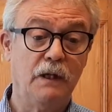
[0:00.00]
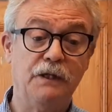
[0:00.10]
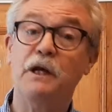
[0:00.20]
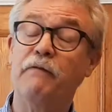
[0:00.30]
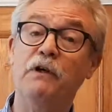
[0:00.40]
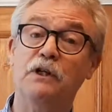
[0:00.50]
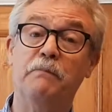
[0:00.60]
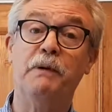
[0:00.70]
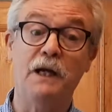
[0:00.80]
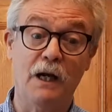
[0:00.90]
endeavouring to
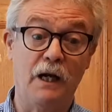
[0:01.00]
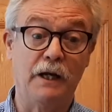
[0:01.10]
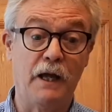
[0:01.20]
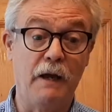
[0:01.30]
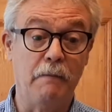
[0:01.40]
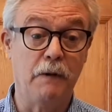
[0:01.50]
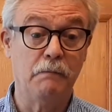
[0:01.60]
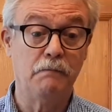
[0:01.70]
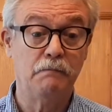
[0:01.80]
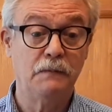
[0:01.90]
be like him
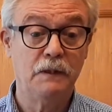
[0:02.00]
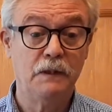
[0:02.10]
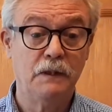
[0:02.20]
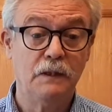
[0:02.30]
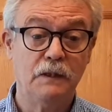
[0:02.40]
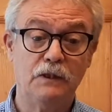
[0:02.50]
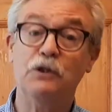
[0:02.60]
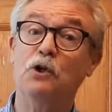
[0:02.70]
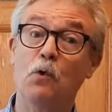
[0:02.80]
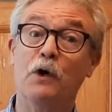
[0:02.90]
to
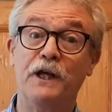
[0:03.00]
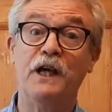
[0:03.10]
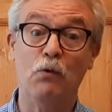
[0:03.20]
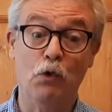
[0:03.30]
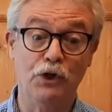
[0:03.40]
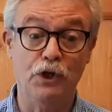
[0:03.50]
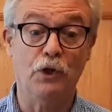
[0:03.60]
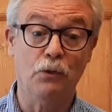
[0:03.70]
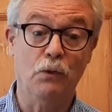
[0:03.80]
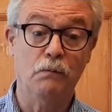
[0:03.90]
do what he would do.
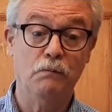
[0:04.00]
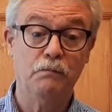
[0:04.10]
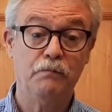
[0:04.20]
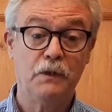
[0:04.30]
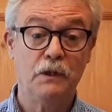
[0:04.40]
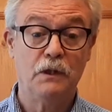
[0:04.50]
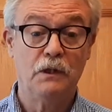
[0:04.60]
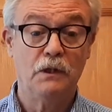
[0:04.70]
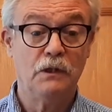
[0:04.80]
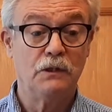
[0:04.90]

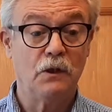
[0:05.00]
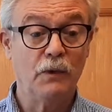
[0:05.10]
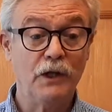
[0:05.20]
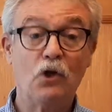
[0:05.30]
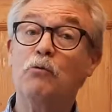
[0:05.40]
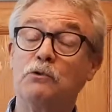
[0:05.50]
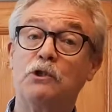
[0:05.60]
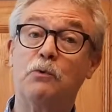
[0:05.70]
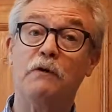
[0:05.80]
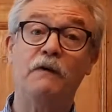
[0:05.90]
So when it comes
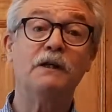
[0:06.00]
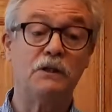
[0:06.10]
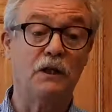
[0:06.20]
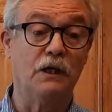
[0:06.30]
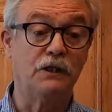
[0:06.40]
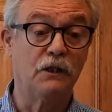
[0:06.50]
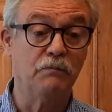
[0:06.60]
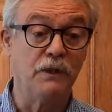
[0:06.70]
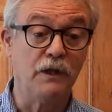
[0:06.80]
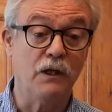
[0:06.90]
to
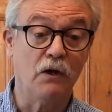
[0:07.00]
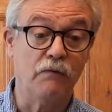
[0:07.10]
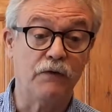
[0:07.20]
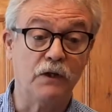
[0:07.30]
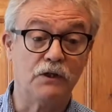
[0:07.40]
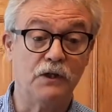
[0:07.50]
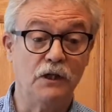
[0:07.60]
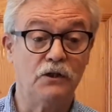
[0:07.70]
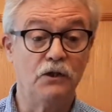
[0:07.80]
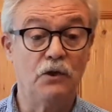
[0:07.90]
evangelism, the obvious
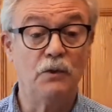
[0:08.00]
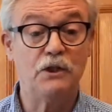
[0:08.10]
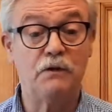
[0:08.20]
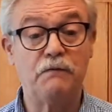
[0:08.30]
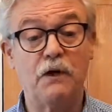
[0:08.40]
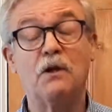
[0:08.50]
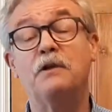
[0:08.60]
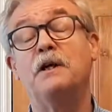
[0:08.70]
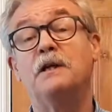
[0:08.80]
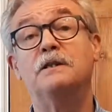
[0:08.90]
thing to do is to follow
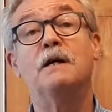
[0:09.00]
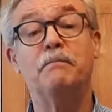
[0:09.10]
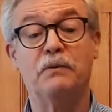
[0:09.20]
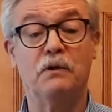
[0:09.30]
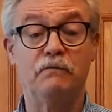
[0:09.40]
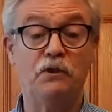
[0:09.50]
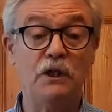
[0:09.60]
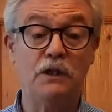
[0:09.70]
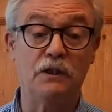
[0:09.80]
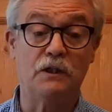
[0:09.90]
the example of
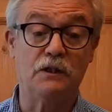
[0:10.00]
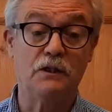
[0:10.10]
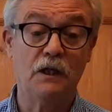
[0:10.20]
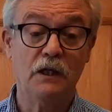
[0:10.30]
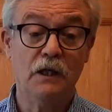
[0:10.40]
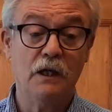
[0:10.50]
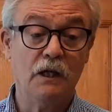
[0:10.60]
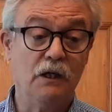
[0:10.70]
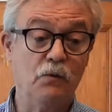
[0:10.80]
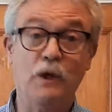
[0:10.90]
Jesus.
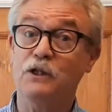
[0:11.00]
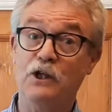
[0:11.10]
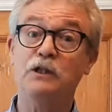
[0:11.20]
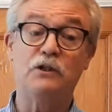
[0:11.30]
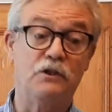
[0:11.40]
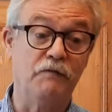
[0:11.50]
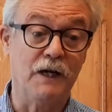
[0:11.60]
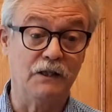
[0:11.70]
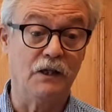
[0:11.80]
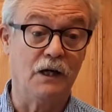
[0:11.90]
And when Jesus
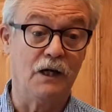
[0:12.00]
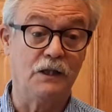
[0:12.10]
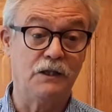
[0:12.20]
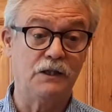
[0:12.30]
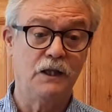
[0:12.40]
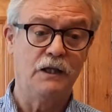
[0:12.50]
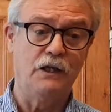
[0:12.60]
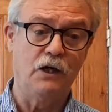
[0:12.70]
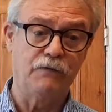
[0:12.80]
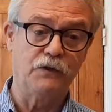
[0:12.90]
evangelized,
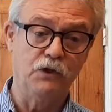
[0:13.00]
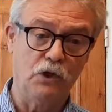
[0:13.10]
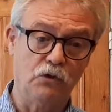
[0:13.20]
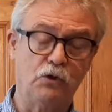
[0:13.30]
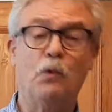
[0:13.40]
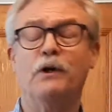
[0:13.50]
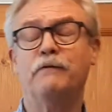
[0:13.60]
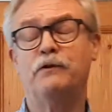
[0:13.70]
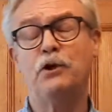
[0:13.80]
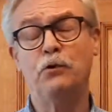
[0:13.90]
he often used one
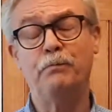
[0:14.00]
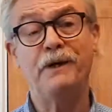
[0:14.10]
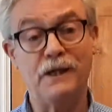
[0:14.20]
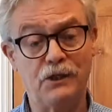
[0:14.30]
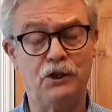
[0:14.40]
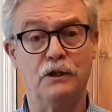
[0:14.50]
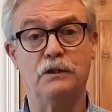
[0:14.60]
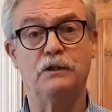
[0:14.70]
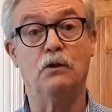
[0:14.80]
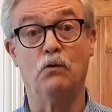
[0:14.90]
of two
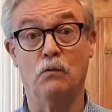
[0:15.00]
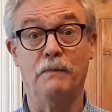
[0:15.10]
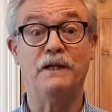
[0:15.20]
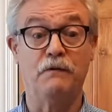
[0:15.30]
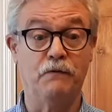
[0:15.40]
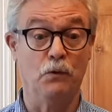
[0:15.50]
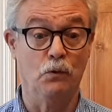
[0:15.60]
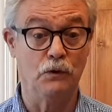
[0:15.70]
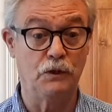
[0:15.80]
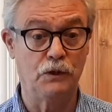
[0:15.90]
pictures or
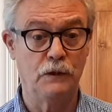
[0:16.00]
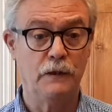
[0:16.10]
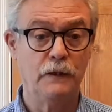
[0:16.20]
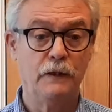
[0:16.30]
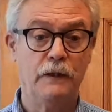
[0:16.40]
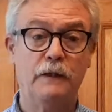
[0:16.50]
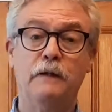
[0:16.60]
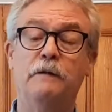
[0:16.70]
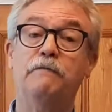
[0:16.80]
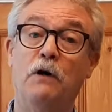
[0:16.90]
metaphors
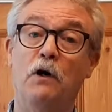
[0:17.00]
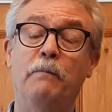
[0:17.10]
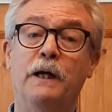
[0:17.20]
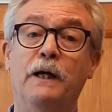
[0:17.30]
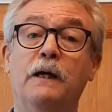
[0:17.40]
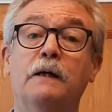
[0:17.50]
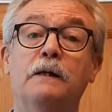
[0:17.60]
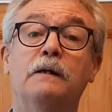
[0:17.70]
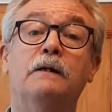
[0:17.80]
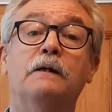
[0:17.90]
farming
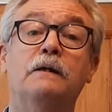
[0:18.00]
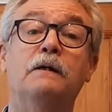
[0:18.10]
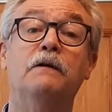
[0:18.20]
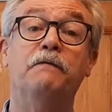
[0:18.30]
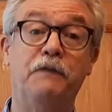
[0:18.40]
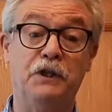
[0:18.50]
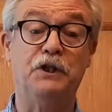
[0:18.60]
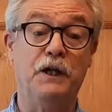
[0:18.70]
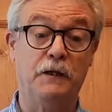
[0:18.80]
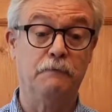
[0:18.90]
and
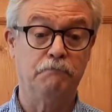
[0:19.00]
fishing.